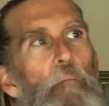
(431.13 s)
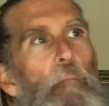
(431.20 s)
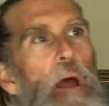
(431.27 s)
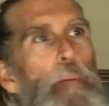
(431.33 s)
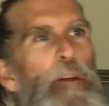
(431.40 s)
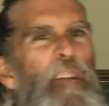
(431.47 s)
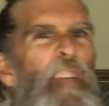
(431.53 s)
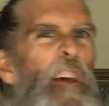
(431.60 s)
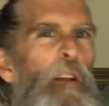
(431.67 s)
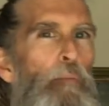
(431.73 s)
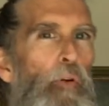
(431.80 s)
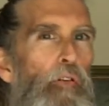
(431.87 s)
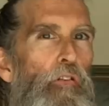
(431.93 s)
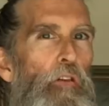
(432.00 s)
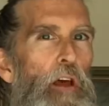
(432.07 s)
maybe
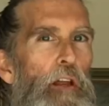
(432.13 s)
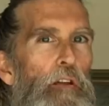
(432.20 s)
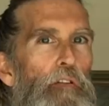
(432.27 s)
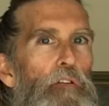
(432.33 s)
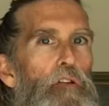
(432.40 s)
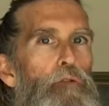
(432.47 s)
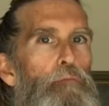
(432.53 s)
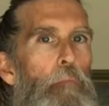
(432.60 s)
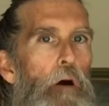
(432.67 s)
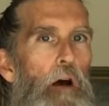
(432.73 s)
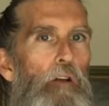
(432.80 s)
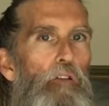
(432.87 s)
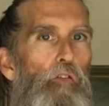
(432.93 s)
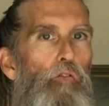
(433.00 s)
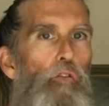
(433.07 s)
10% is too
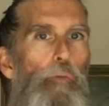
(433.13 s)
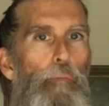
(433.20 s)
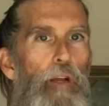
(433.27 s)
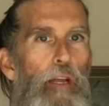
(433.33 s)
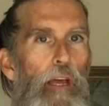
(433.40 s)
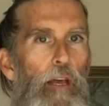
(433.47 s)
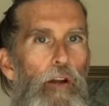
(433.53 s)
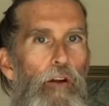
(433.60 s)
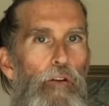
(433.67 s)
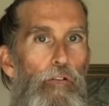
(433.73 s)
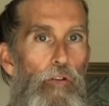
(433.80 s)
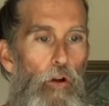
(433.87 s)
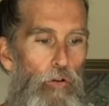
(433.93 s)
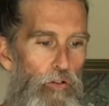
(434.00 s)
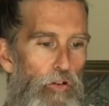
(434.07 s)
much for
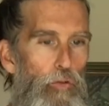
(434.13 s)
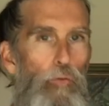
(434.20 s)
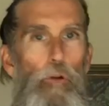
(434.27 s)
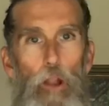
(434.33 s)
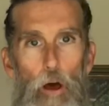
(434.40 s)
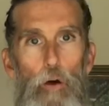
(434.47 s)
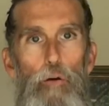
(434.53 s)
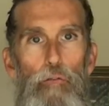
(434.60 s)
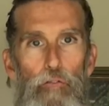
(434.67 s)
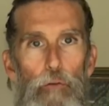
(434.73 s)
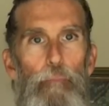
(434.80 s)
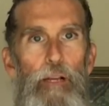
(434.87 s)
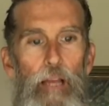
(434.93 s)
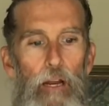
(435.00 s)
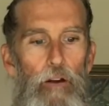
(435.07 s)
beginners, or too low
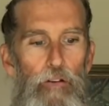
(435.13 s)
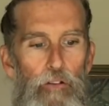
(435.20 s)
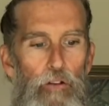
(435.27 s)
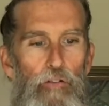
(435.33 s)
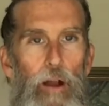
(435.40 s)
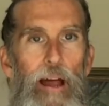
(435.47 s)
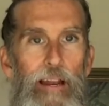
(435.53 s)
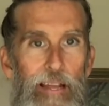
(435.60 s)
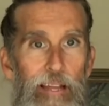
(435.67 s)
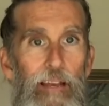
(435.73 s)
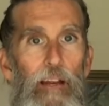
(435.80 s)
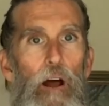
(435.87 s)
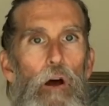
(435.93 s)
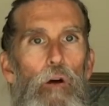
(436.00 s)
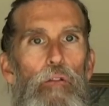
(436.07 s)
for beginners to try to
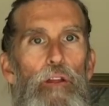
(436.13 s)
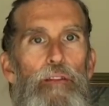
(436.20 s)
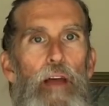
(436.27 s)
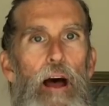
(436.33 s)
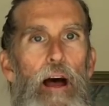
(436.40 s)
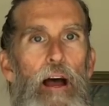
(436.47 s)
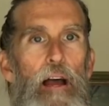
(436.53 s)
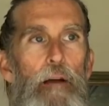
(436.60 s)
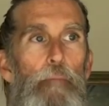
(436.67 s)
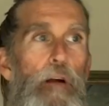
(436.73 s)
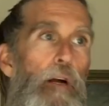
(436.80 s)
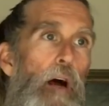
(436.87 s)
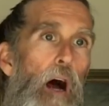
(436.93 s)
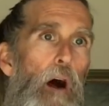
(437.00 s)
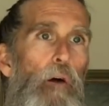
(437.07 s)
hit all the time.
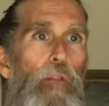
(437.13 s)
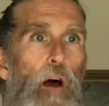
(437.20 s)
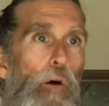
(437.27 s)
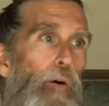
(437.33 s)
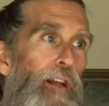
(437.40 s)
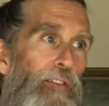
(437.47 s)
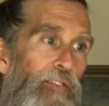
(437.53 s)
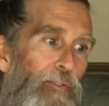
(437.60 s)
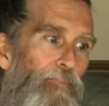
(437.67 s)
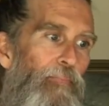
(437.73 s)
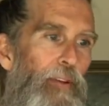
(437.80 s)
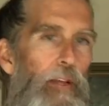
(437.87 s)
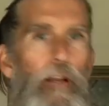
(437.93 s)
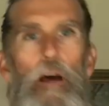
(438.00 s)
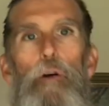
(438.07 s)
Although it's,
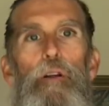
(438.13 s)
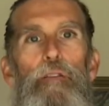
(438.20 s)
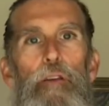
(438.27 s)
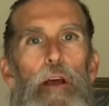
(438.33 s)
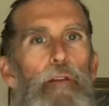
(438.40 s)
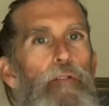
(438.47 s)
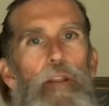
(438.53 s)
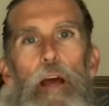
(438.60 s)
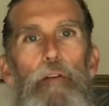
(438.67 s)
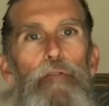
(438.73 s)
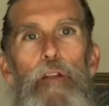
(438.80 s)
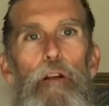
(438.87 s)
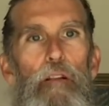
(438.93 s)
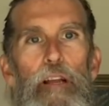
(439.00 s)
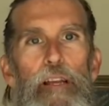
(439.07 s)
you know, it's
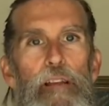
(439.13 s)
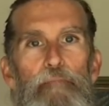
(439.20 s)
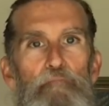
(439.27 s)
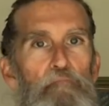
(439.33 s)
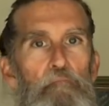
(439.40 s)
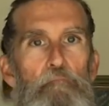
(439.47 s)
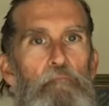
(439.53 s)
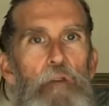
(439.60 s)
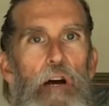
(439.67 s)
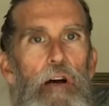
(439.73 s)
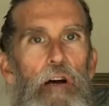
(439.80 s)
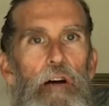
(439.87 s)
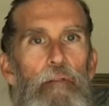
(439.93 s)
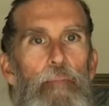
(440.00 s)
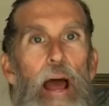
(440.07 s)
definitely
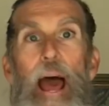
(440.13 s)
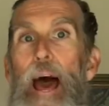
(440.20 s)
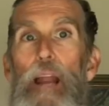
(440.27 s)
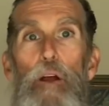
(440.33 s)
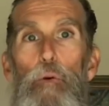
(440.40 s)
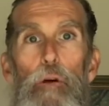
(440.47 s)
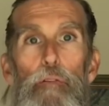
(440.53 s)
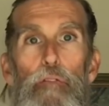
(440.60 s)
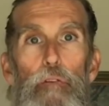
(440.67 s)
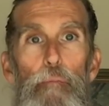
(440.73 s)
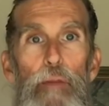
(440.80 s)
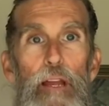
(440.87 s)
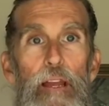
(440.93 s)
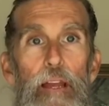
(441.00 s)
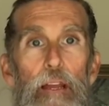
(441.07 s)
adequate for
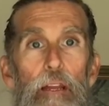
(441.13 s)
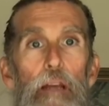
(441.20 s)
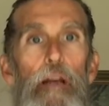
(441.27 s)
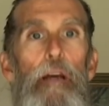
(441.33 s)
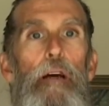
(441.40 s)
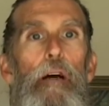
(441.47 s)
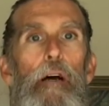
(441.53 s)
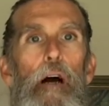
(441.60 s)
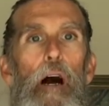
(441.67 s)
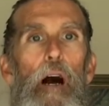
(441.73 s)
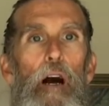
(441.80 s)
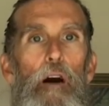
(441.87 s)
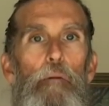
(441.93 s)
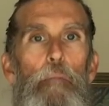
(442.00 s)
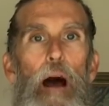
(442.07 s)
me.
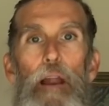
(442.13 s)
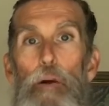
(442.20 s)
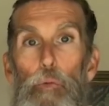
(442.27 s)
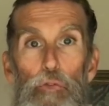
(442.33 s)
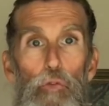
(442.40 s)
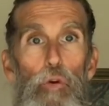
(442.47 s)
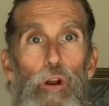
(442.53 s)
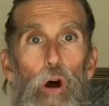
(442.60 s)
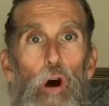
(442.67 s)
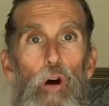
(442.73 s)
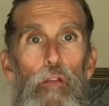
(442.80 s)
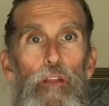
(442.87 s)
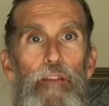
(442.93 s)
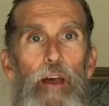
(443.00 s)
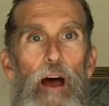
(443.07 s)
I don't do it
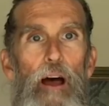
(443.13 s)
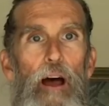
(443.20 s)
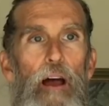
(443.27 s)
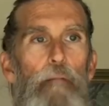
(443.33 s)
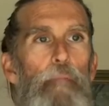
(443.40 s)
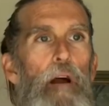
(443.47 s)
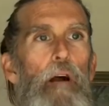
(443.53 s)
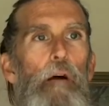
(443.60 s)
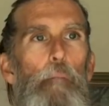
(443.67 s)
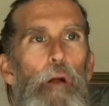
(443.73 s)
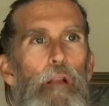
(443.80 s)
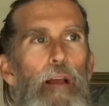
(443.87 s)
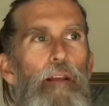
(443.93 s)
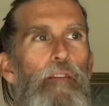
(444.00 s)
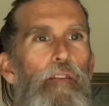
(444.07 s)
all the time.
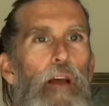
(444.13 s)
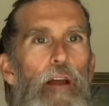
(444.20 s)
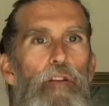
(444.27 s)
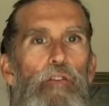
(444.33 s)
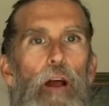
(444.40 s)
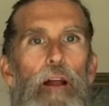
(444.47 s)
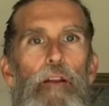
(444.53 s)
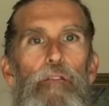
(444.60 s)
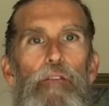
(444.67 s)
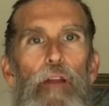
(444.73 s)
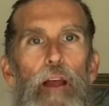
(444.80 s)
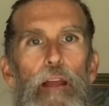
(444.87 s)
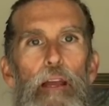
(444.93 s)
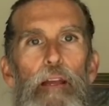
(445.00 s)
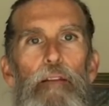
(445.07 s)
But let's say trying to
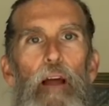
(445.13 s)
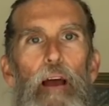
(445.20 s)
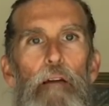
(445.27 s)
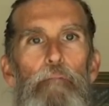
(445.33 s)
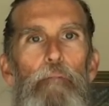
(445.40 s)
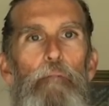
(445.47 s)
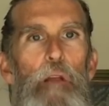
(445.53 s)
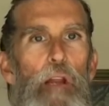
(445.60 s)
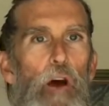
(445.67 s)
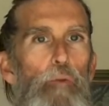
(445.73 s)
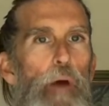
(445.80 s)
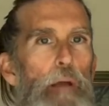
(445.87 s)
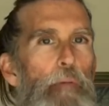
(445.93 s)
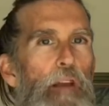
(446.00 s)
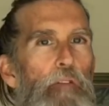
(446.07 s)
stay in, like, you know,
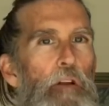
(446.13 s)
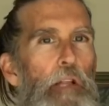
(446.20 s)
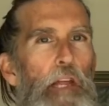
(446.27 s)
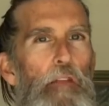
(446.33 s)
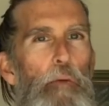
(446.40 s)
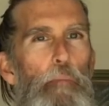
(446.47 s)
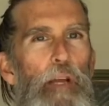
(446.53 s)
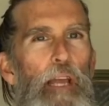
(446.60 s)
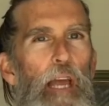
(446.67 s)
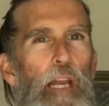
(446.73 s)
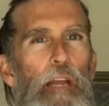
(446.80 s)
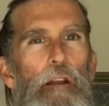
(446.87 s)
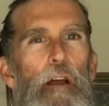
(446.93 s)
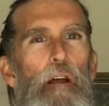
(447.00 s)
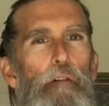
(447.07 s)
maybe even in the
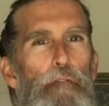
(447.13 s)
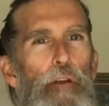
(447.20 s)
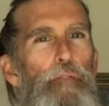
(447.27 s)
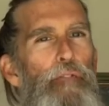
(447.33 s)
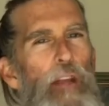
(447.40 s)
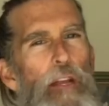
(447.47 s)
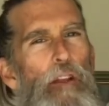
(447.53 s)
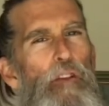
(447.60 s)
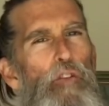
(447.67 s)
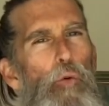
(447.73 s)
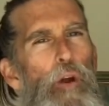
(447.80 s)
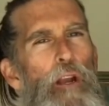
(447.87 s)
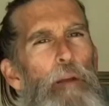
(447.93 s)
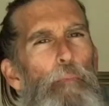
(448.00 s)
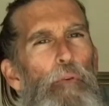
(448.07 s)
beginning, 15 to
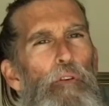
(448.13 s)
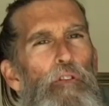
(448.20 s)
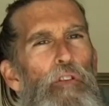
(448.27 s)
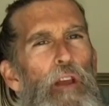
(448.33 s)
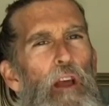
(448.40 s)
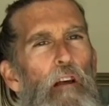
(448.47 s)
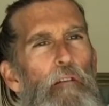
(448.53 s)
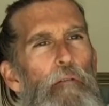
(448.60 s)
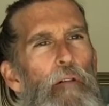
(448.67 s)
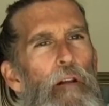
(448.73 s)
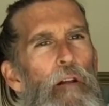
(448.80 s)
20%.